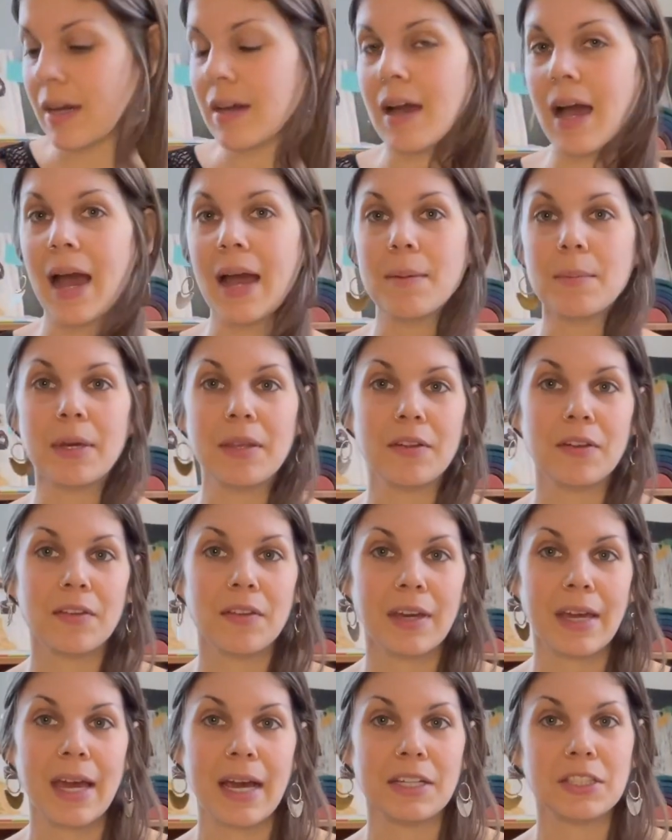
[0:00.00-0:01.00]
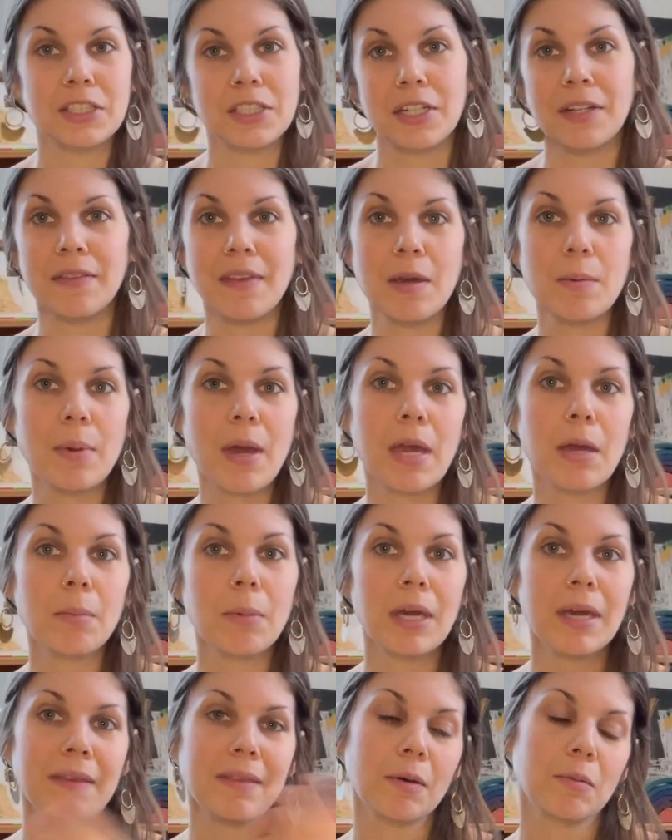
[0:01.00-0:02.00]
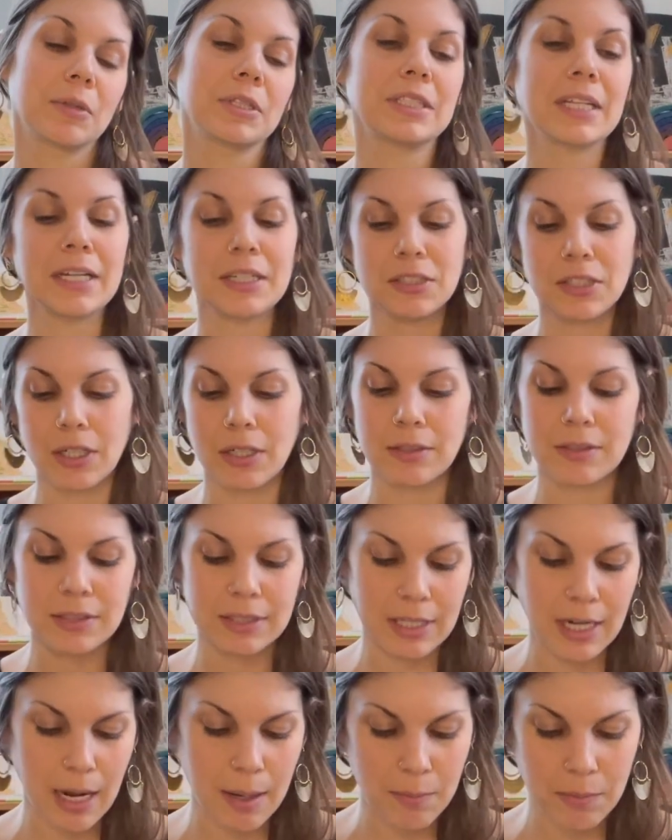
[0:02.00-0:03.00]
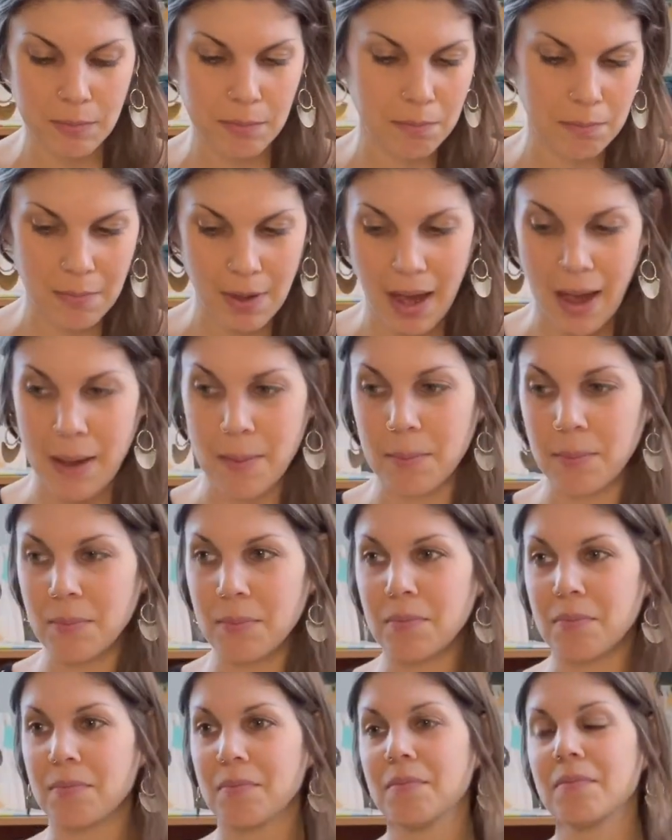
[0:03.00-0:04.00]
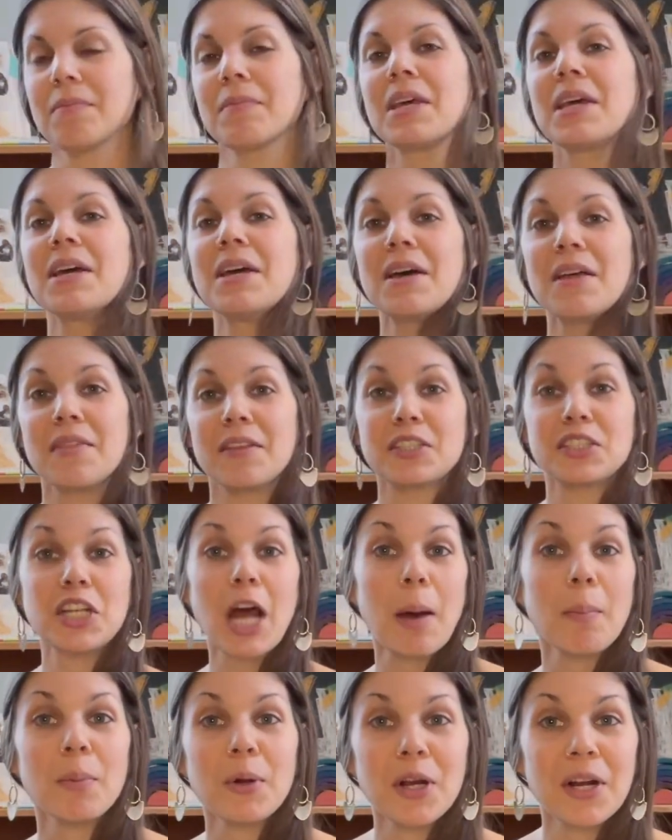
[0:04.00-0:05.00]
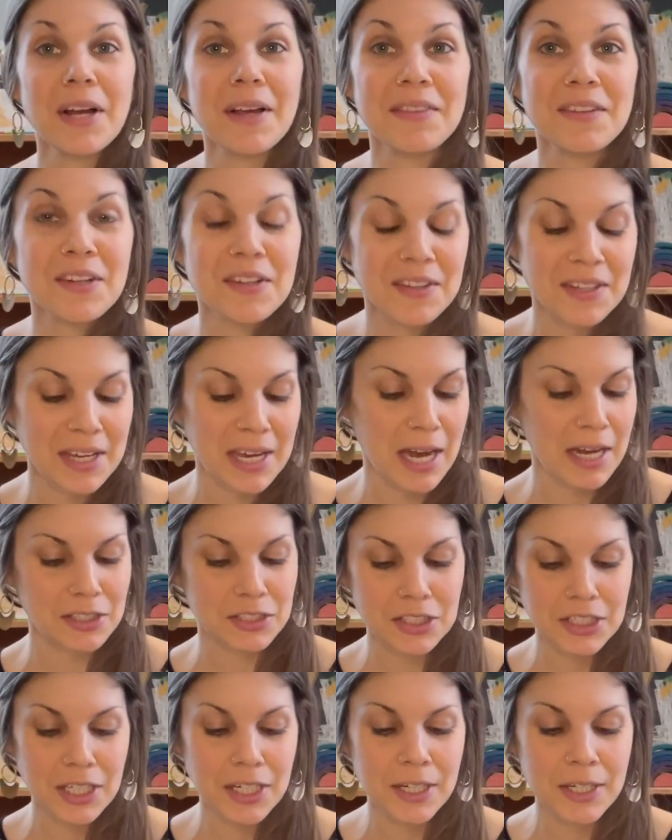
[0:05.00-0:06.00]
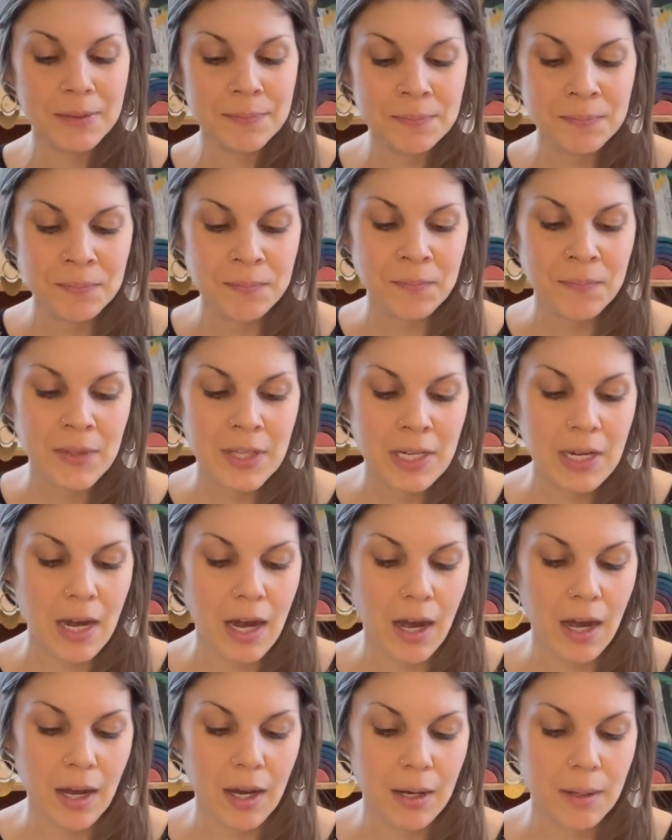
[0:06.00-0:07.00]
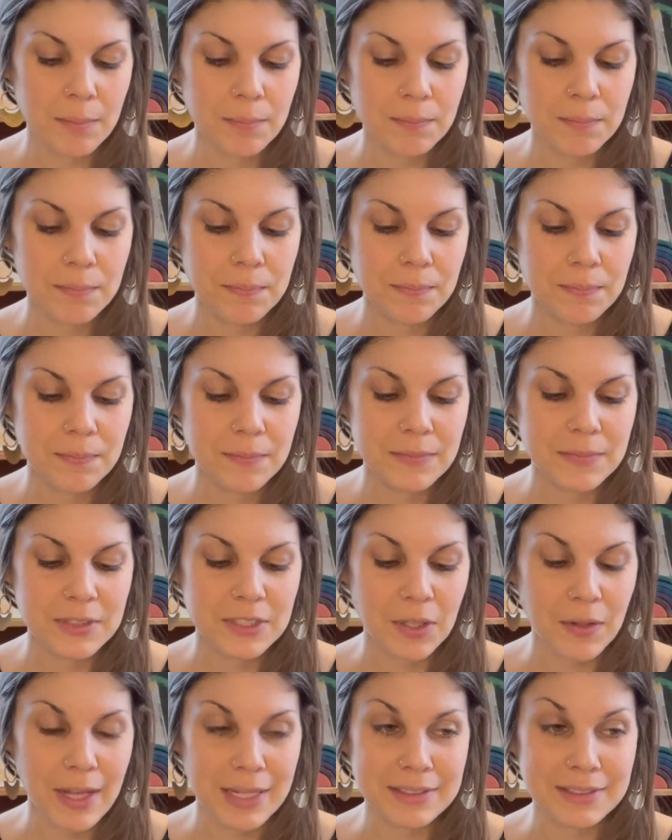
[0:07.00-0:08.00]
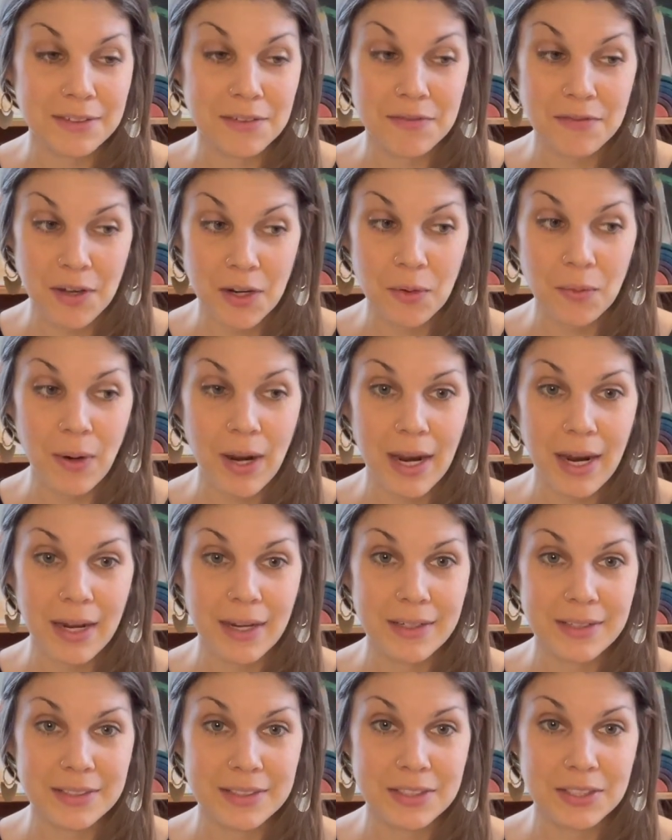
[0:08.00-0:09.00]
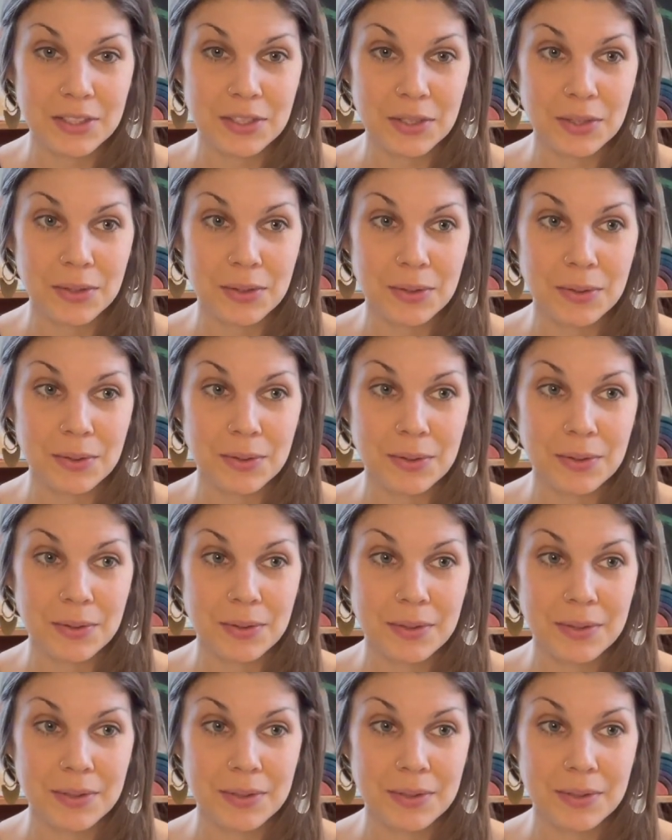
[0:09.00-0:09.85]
I'm either the cashier and they pay me, and then we take turns, and I'm the shopper and they're the cashier. So that's a fun way to